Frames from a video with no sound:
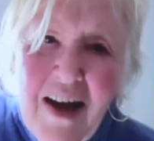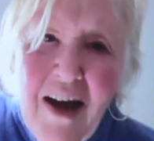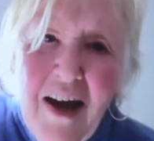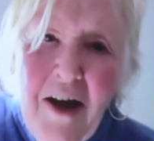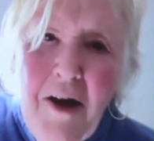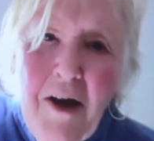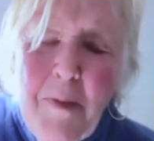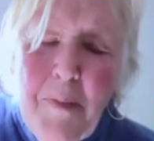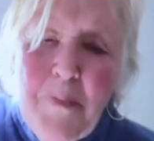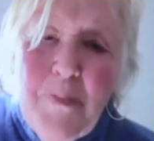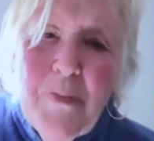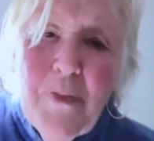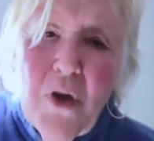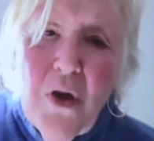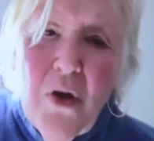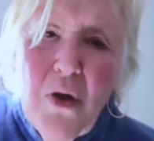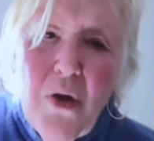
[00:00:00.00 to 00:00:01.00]

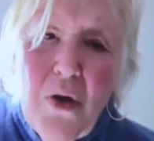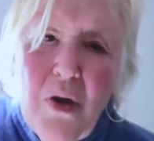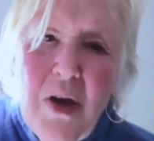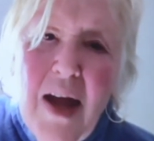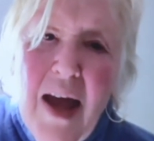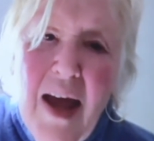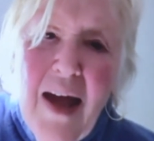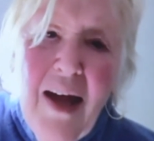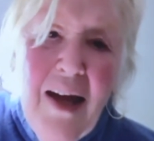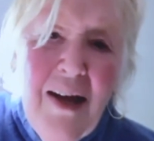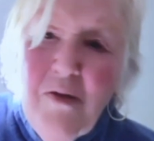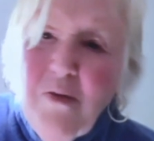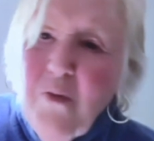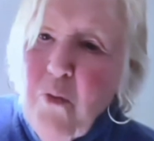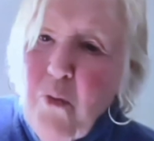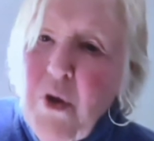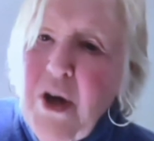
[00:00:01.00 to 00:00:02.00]

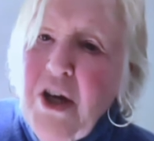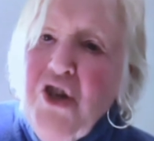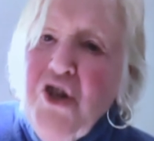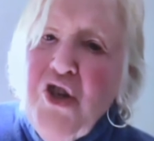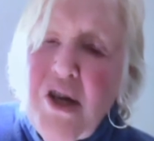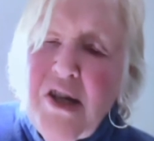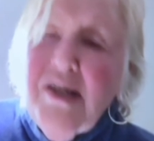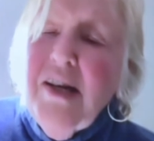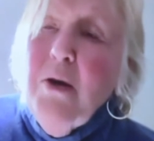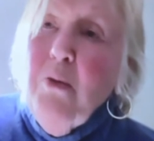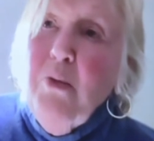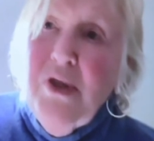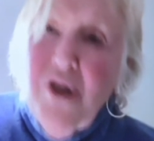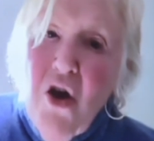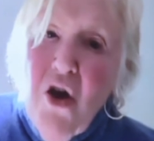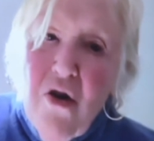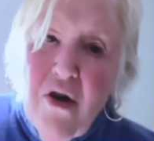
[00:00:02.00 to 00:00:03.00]
And we just, it
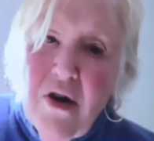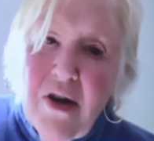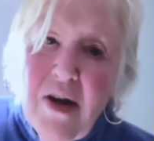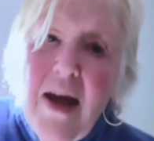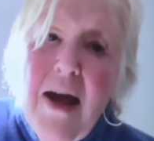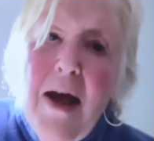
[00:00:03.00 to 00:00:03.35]
was hard